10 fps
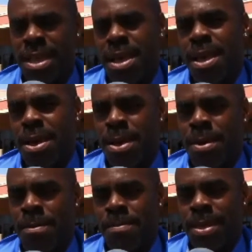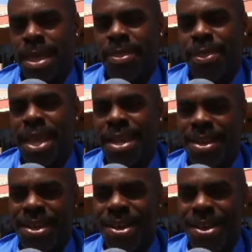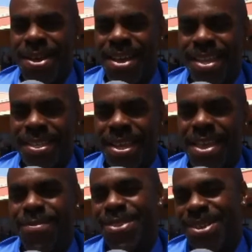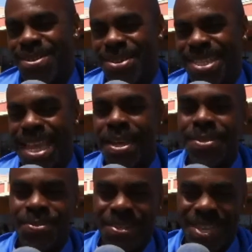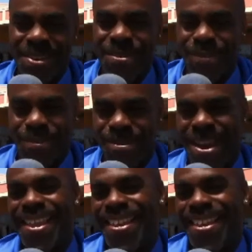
And then at the 11th hour, Dennis couldn't get off to work,